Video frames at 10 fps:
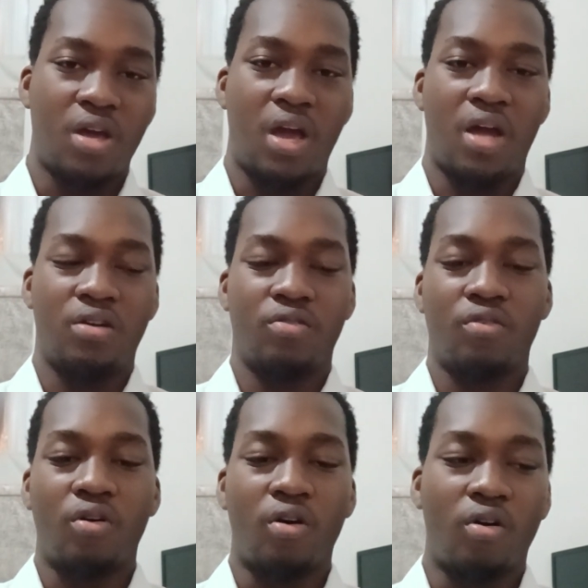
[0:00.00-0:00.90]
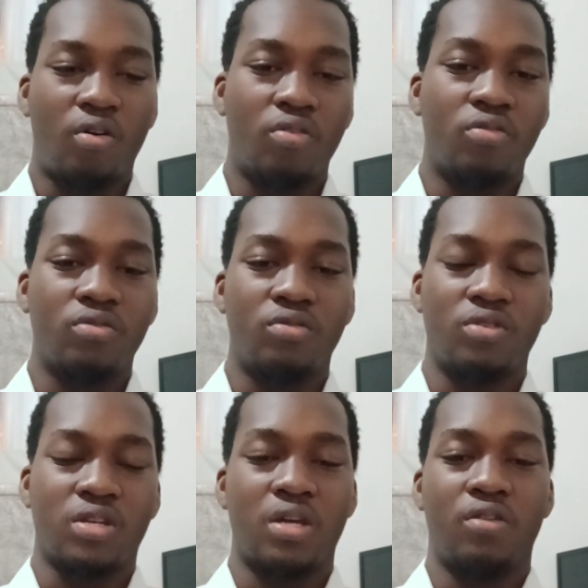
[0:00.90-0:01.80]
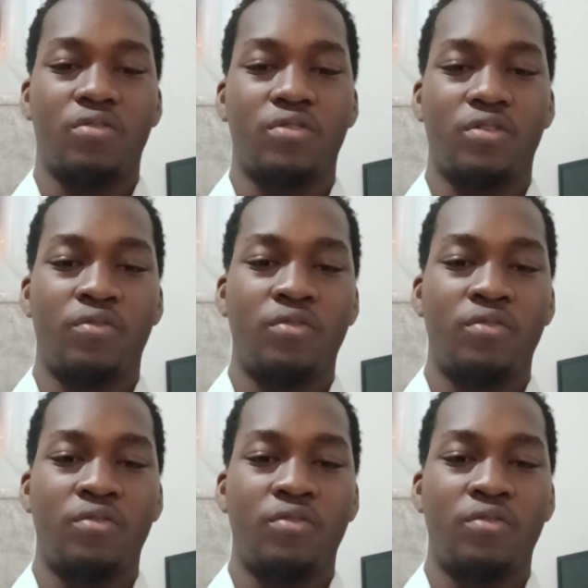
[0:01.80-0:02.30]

and all those kind of stuff,